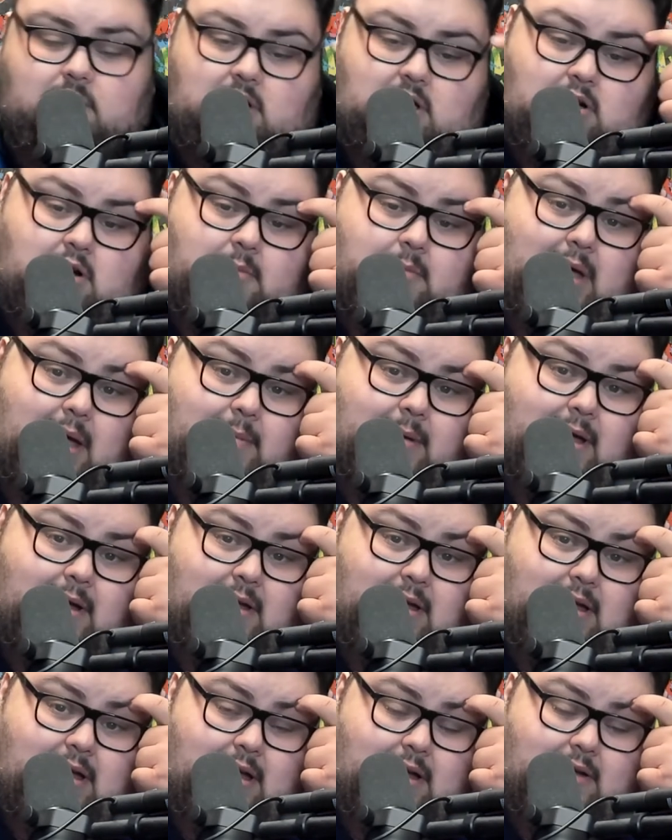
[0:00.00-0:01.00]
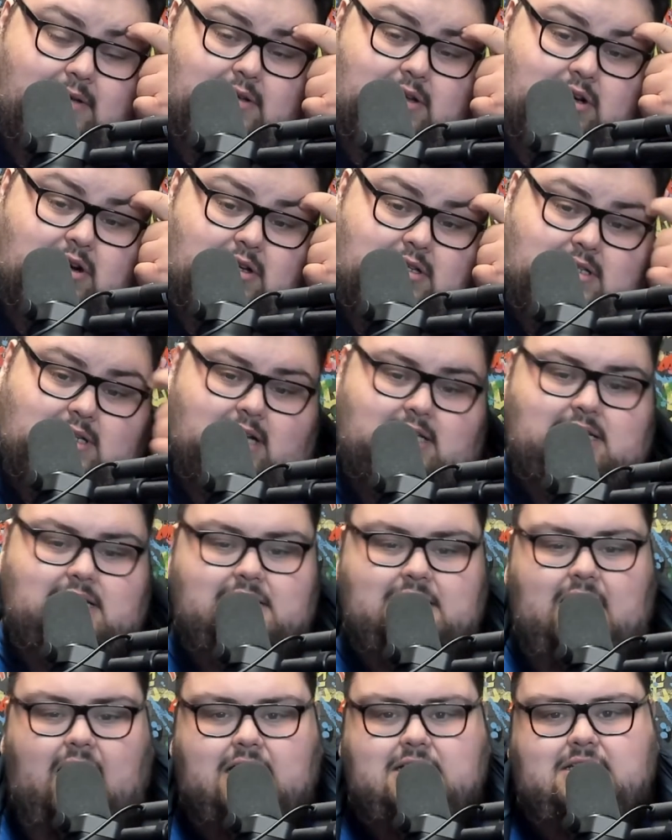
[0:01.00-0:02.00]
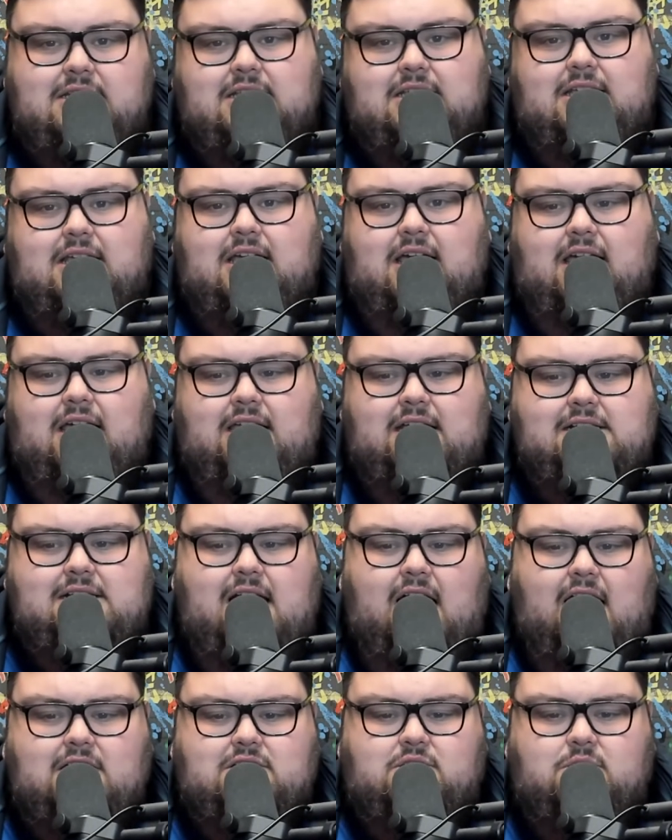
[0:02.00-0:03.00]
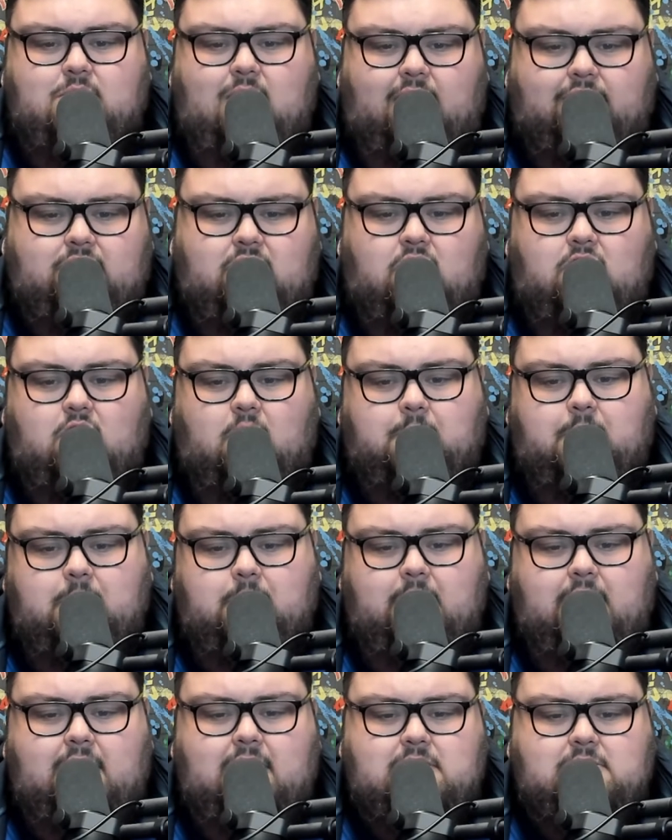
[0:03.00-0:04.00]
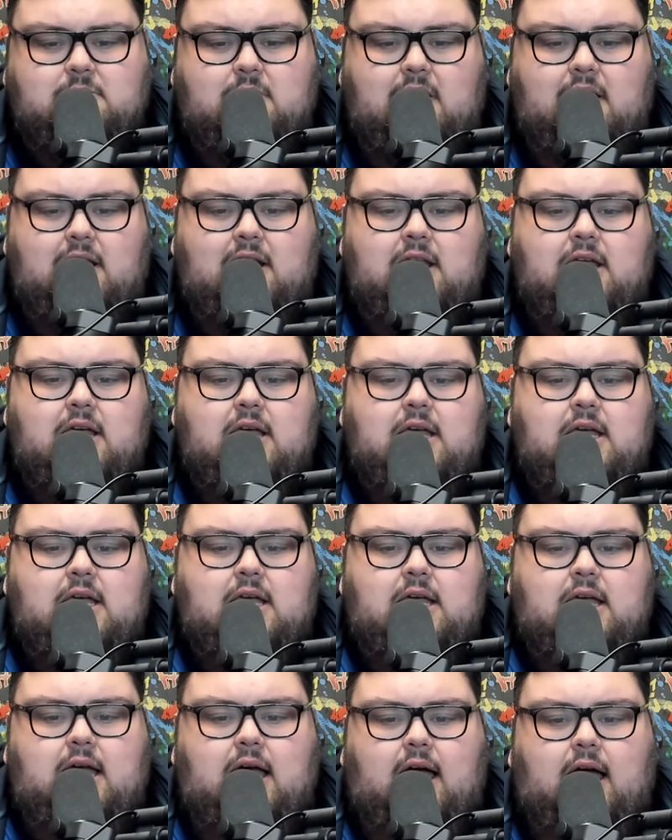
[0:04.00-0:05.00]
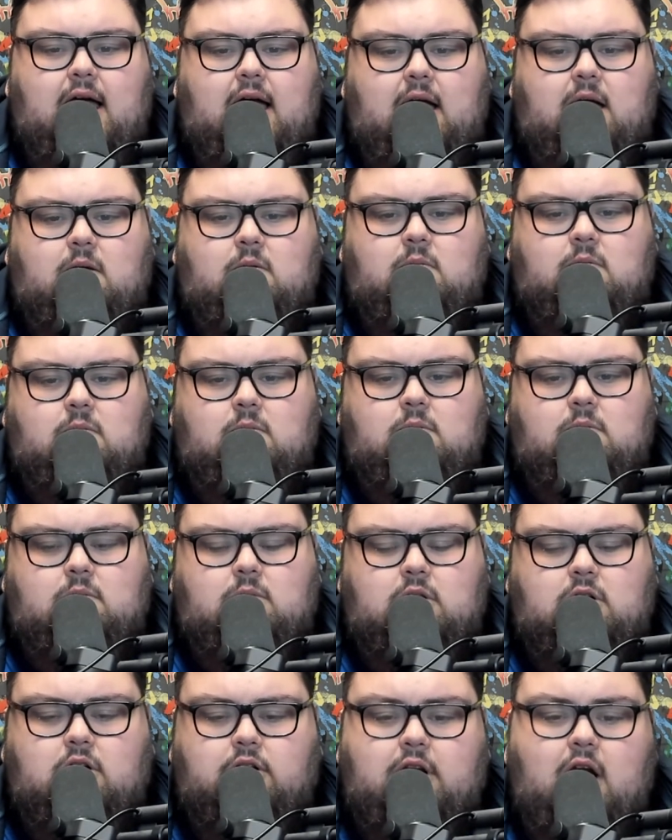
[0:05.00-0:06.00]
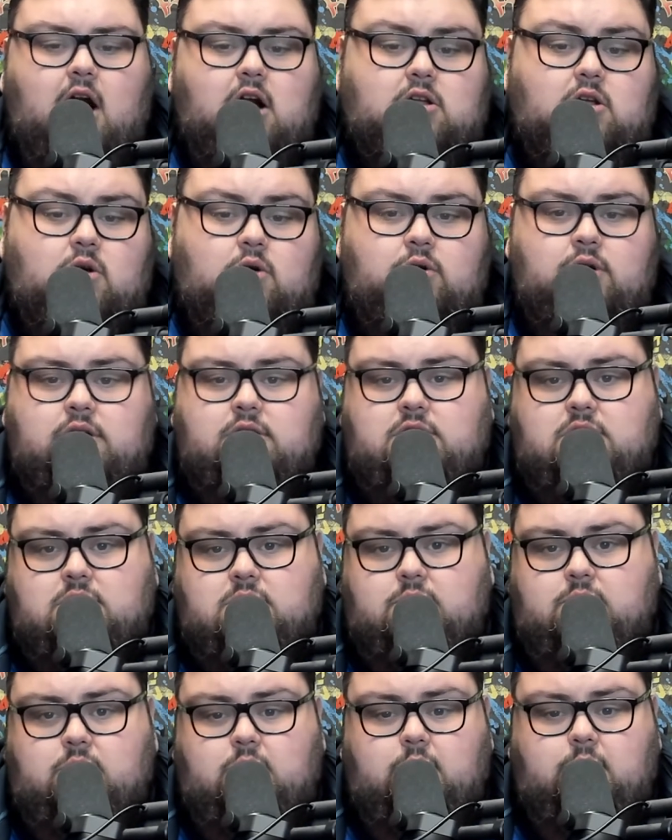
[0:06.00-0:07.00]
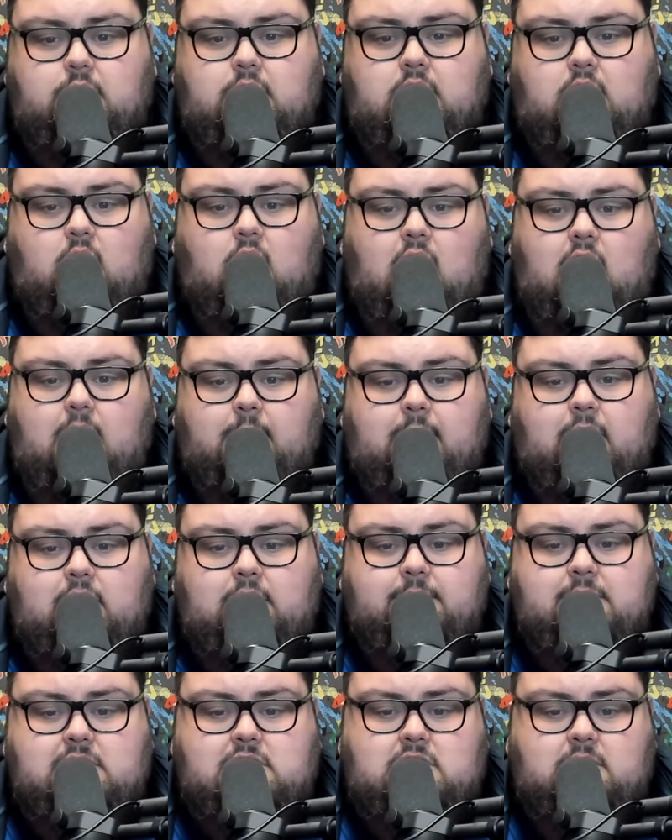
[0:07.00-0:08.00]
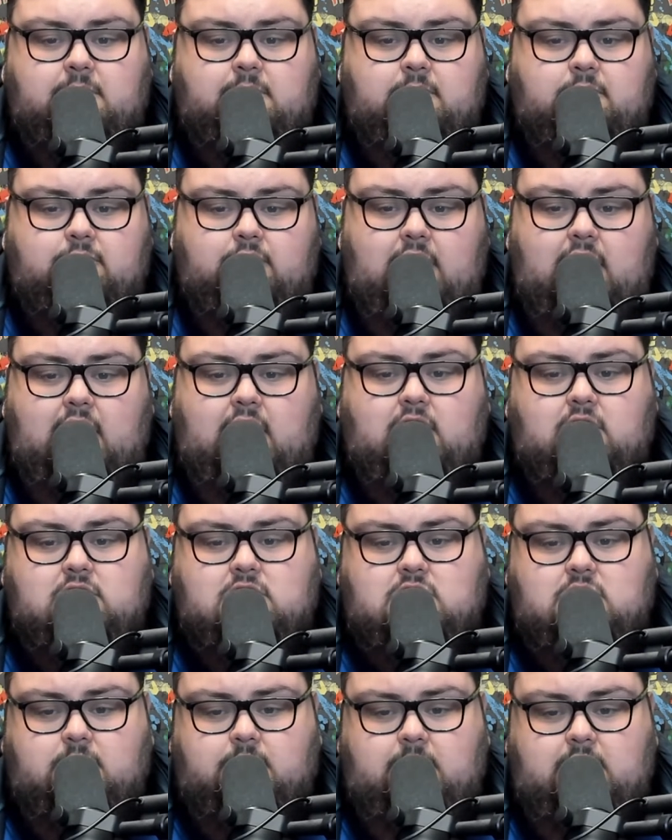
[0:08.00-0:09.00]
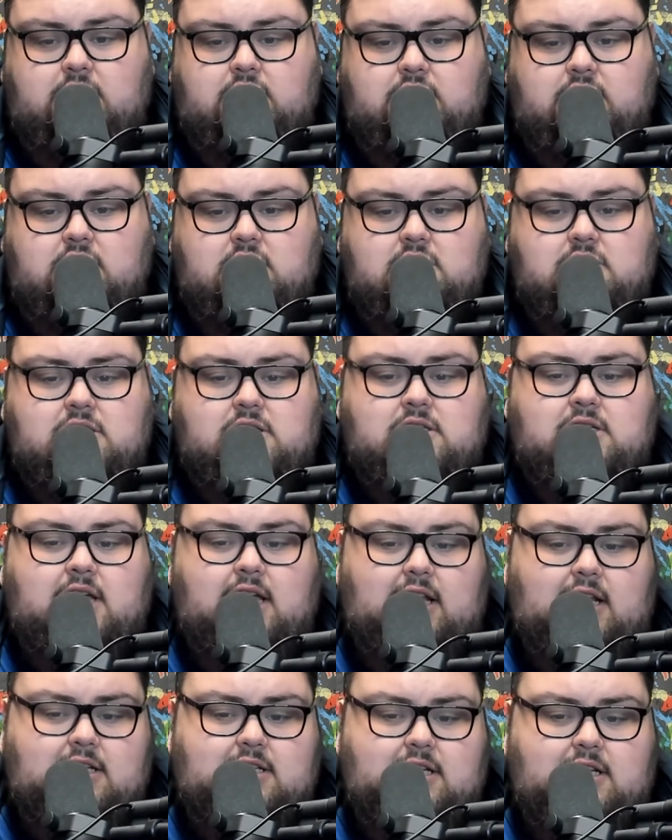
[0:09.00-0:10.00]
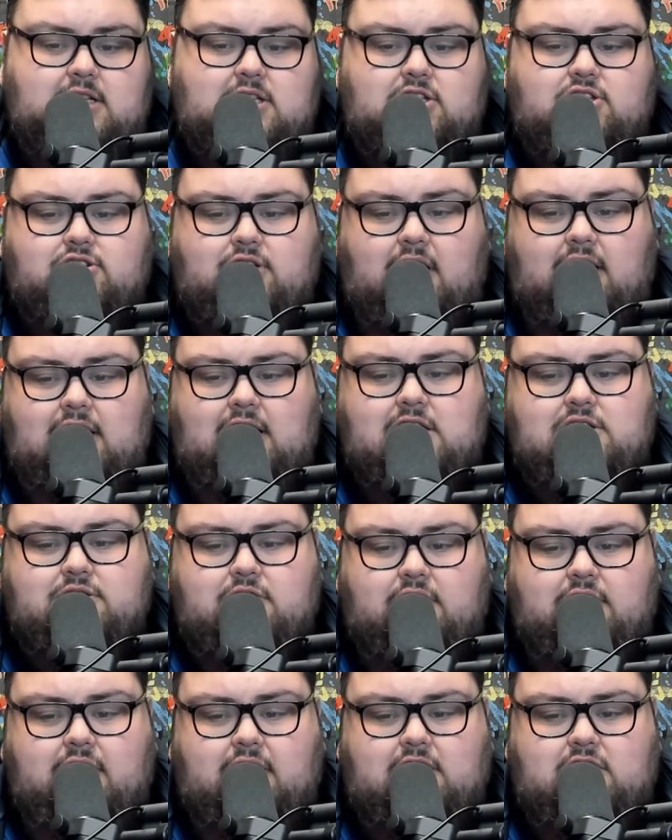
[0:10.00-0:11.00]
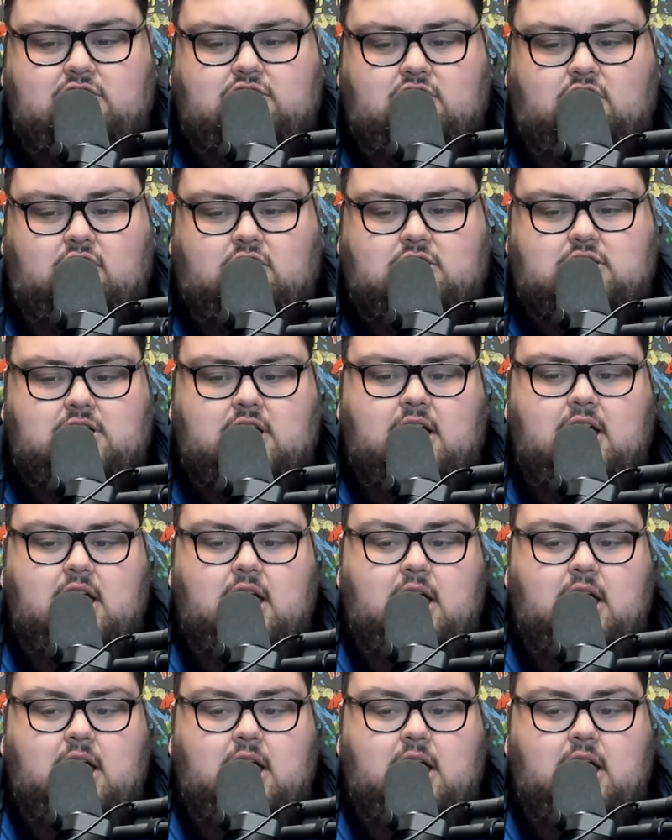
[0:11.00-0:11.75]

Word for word: You know, maybe you know, it's because he's lost his last 2 after going up in weight as well. You know, Narkun, is we know all about him. He's some really good submissions. He's guillotines, strangles, rear naked chokes,